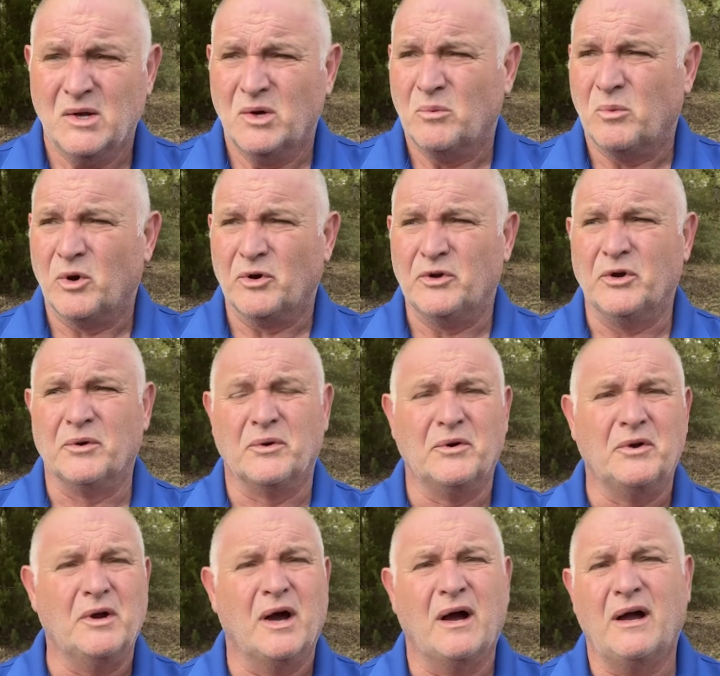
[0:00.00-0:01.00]
Where you're
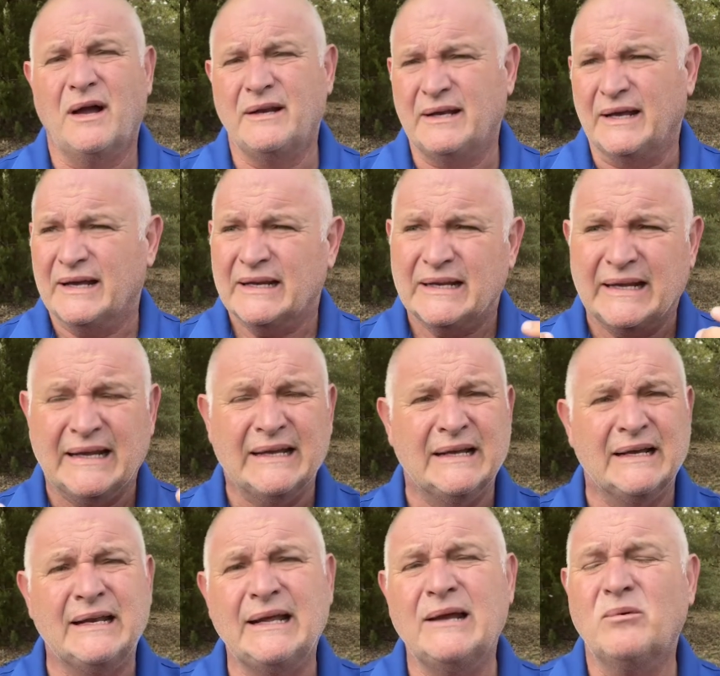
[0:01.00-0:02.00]
not in
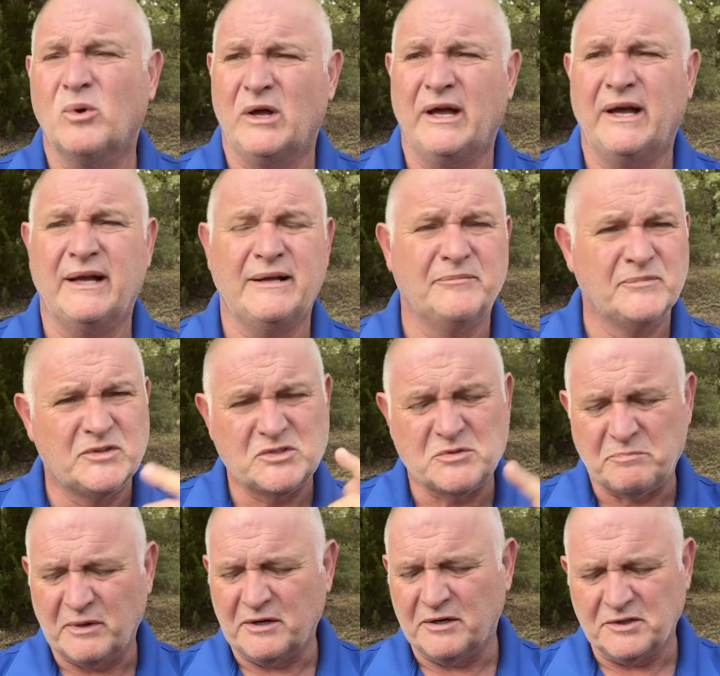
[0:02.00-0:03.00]
any way
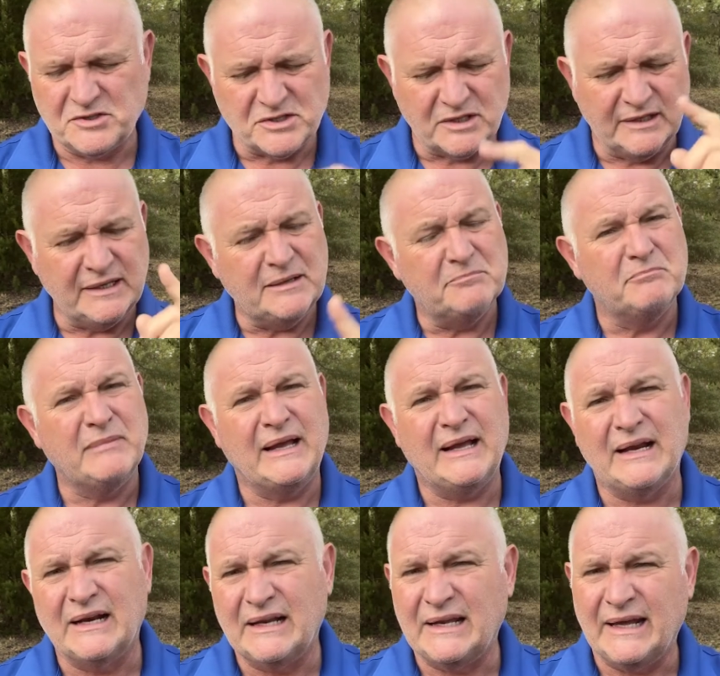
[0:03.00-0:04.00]
spiritually,
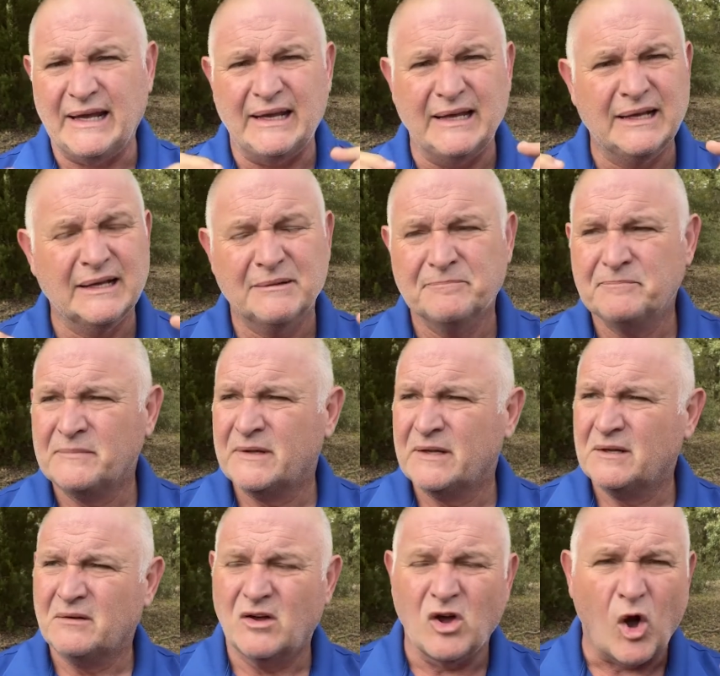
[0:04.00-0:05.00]
mentally
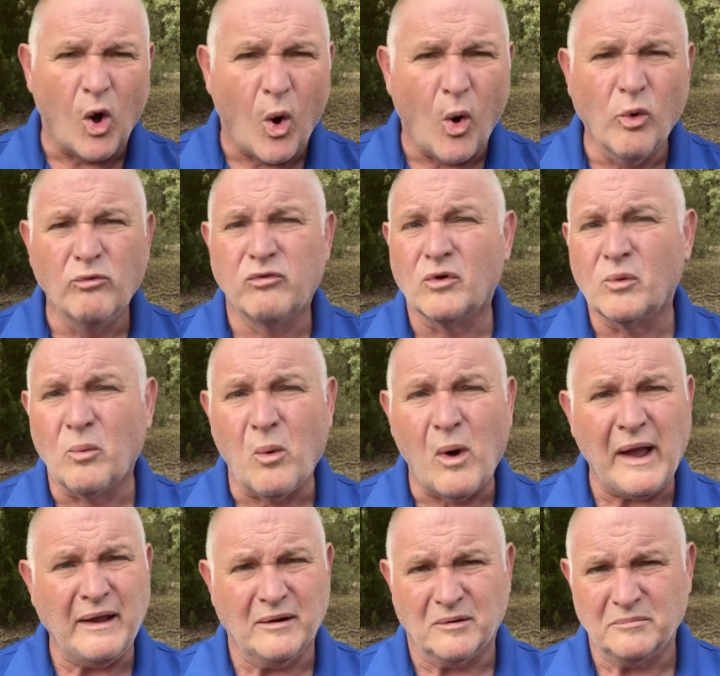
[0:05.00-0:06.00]

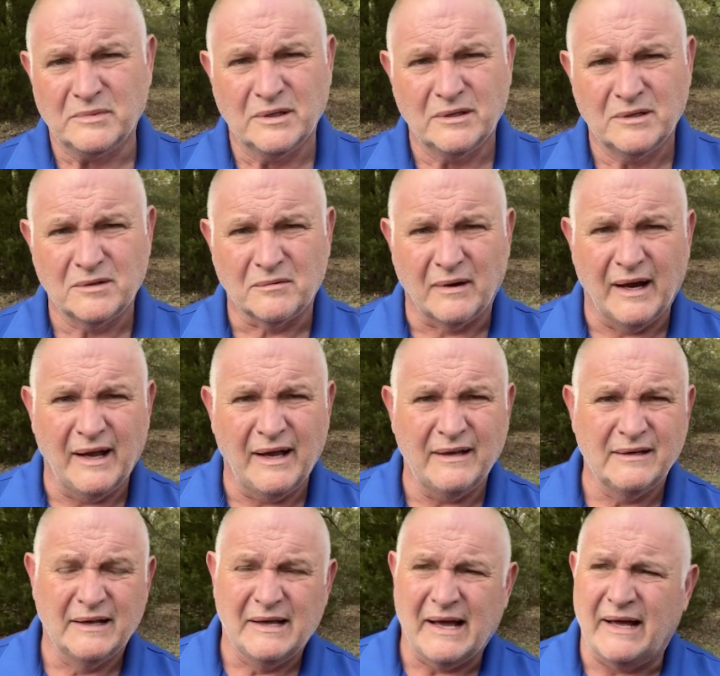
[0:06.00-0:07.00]
overwhelmed, right?
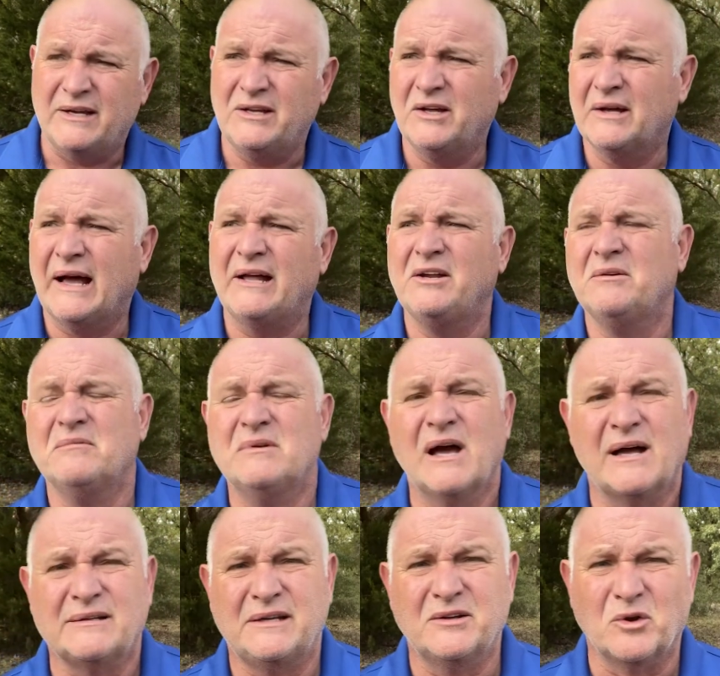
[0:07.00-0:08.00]
How do you
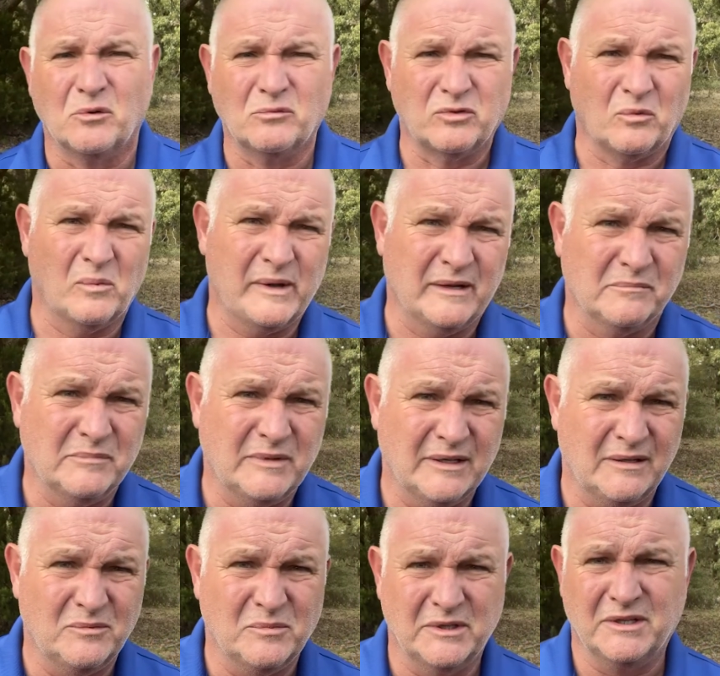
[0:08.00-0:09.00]
not get overwhelmed
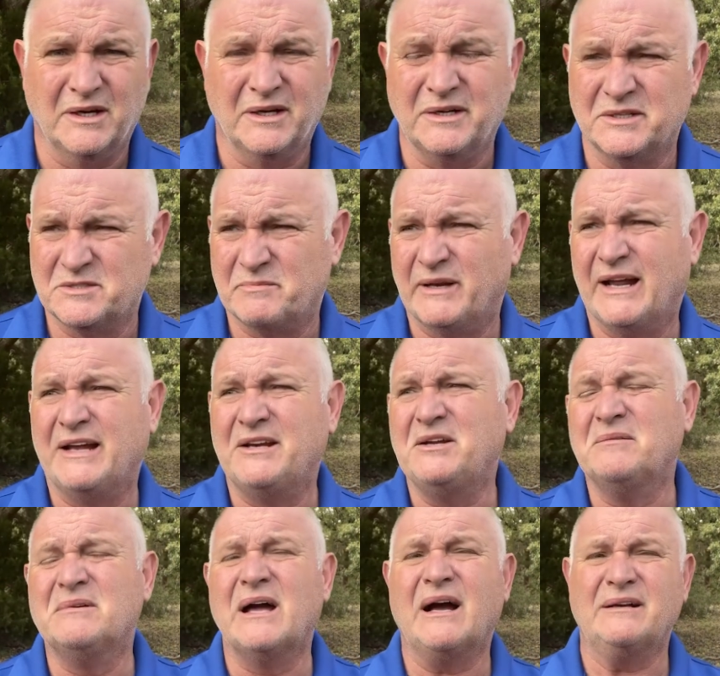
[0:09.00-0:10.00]
dealing with a husband? How do
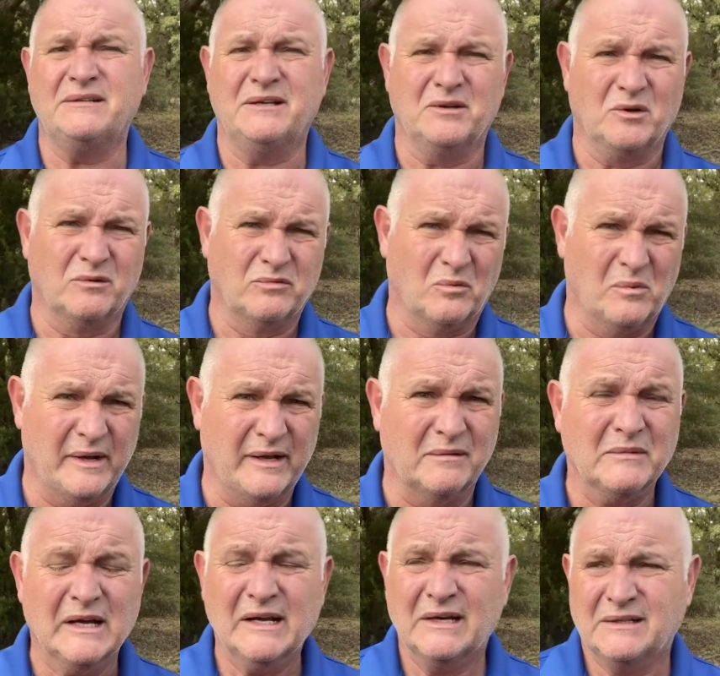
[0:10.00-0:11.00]
you not get overwhelmed
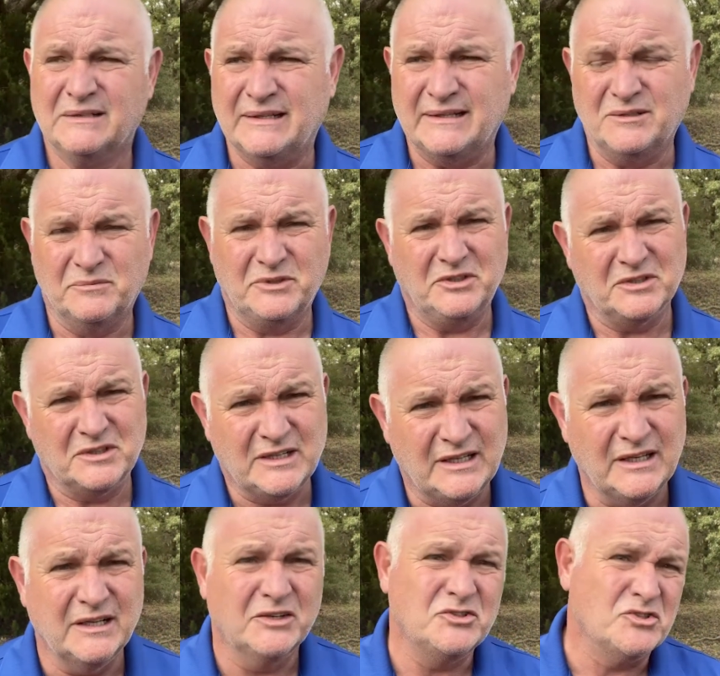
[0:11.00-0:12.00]
dealing with your
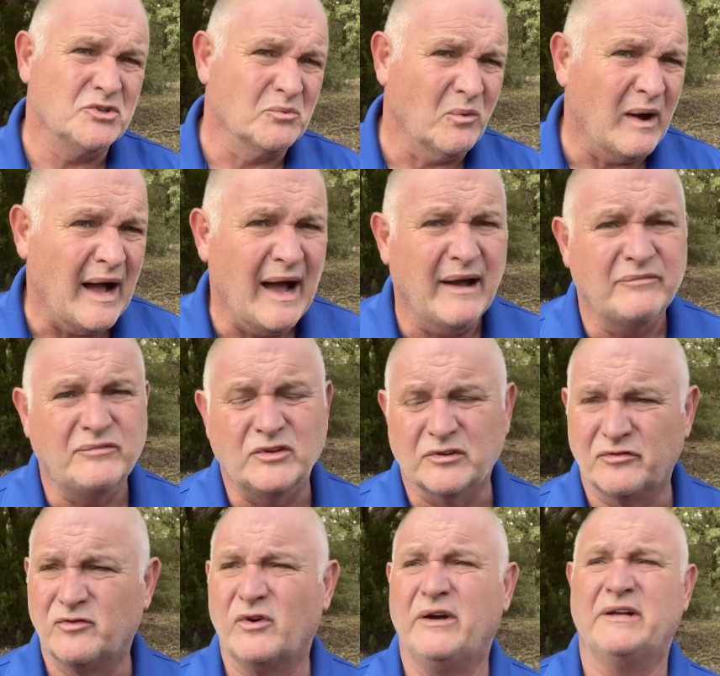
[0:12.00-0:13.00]
kids, your wife, your
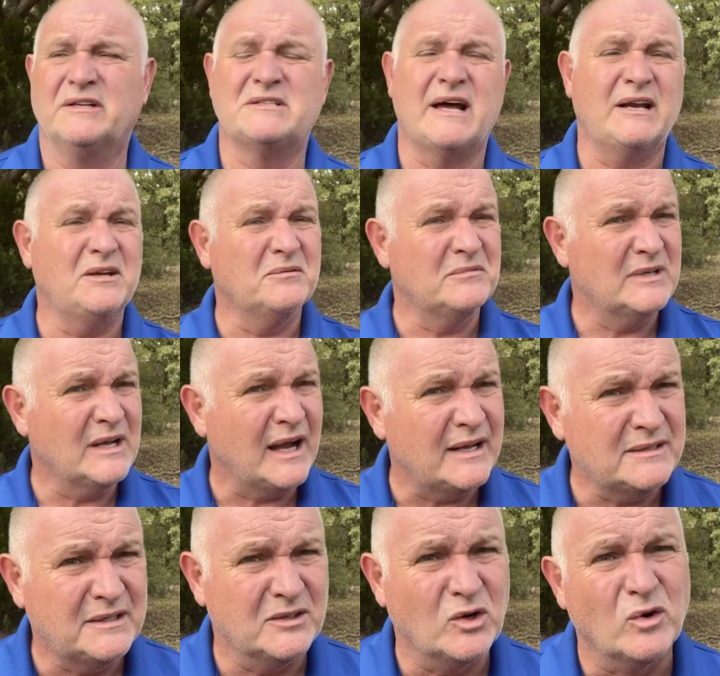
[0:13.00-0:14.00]
friends? How do you
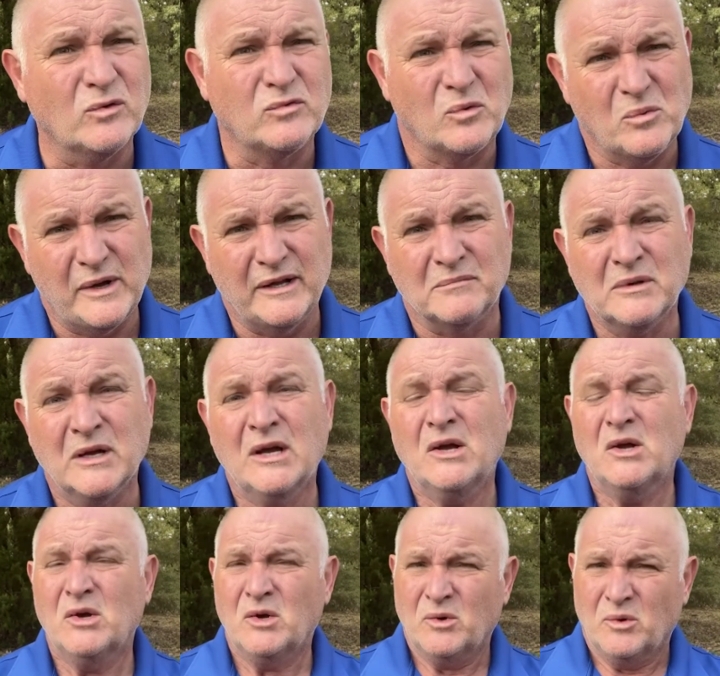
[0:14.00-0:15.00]
not get overwhelmed
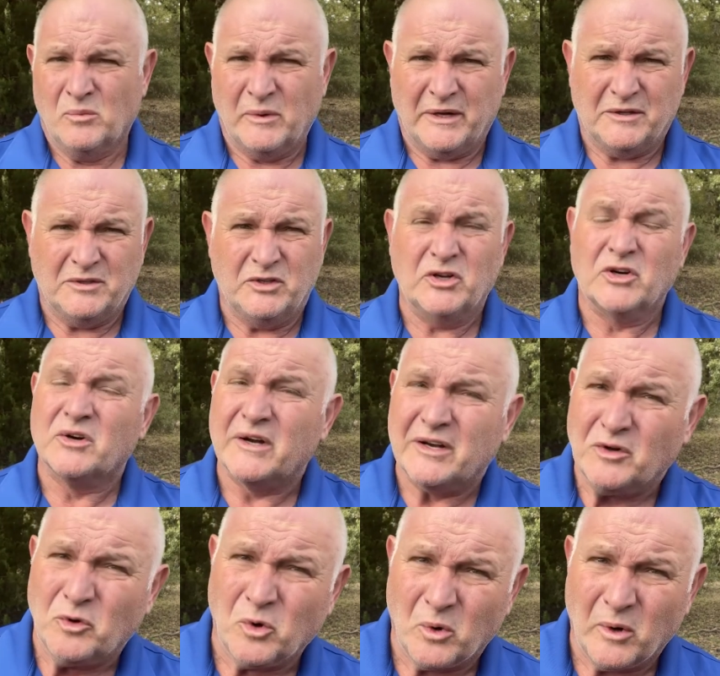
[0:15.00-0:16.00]
when you're
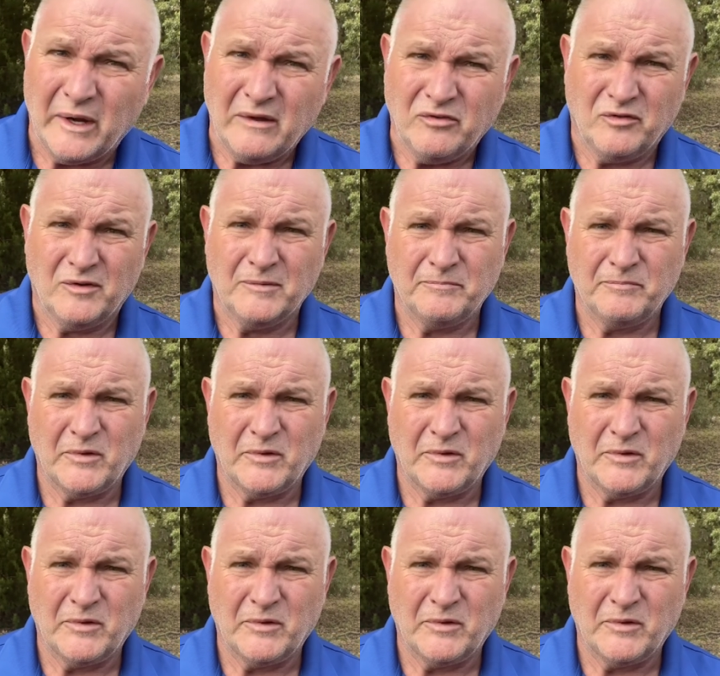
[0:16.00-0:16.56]
in grief?